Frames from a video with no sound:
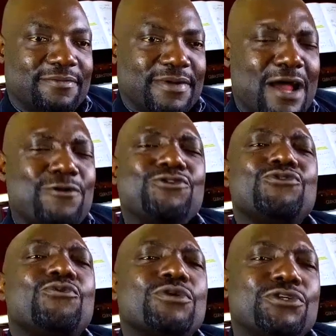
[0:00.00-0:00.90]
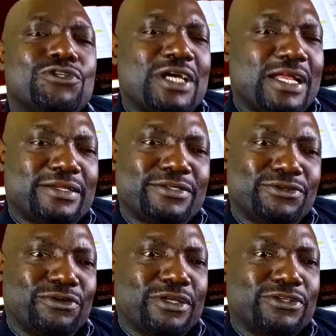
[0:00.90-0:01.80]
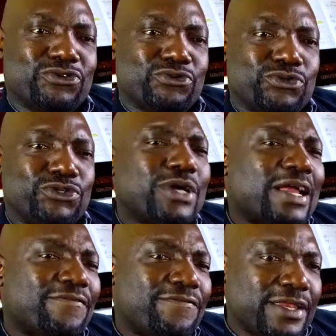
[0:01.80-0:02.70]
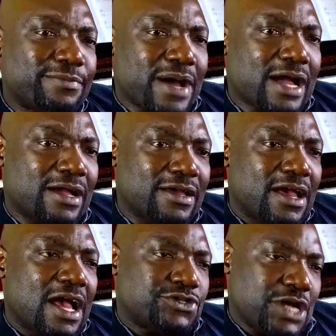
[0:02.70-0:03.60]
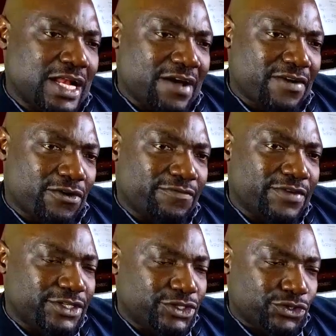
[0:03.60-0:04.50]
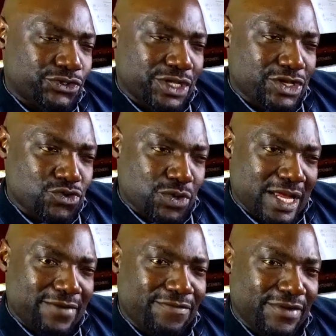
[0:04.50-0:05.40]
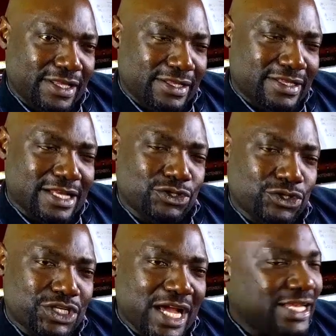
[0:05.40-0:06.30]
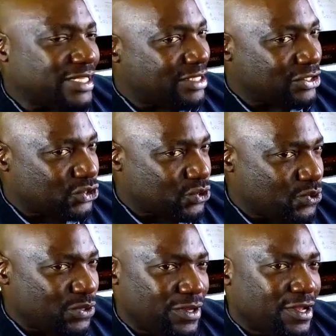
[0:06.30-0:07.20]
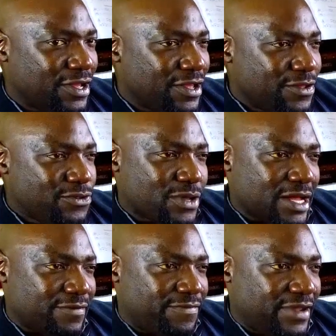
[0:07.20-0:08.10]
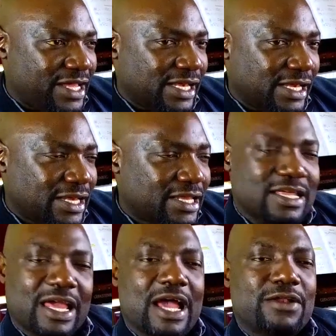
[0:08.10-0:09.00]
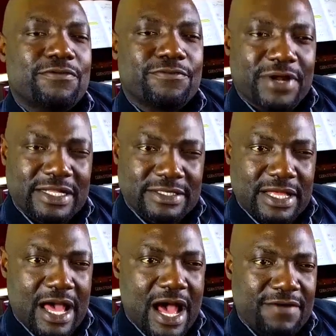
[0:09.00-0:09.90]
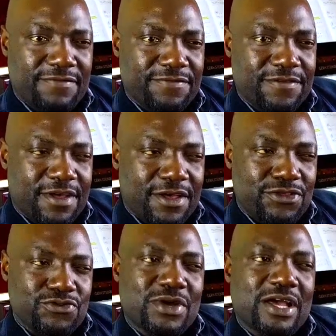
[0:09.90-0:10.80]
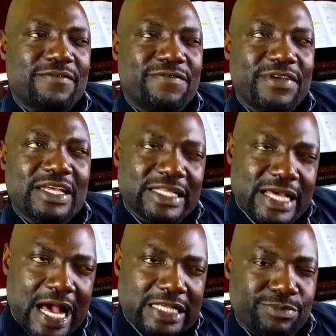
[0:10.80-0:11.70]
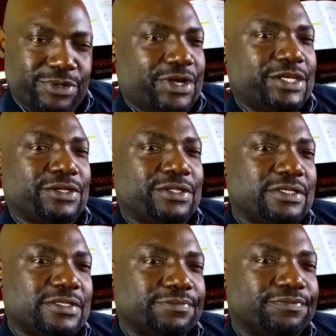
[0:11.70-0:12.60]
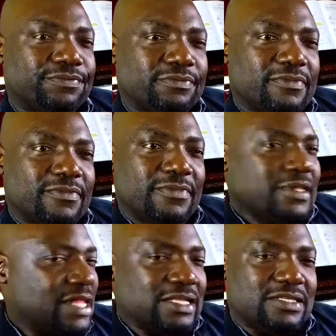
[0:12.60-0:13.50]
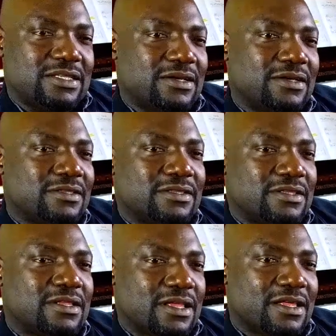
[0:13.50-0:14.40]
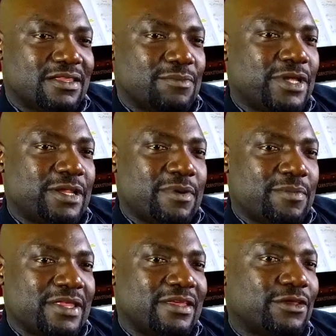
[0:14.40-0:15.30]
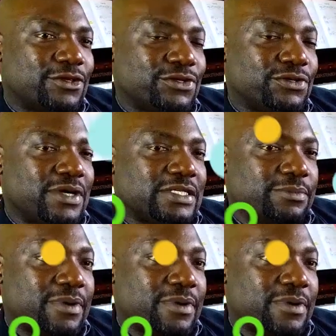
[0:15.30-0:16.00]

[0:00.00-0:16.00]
But how do you know what your child is doing in school? Do you get feedback? Try and have a conversation so that you can feel that your child is in school. You can feel the kind of friends they have. You can feel their aspirations. That's the minimum I think you should do as a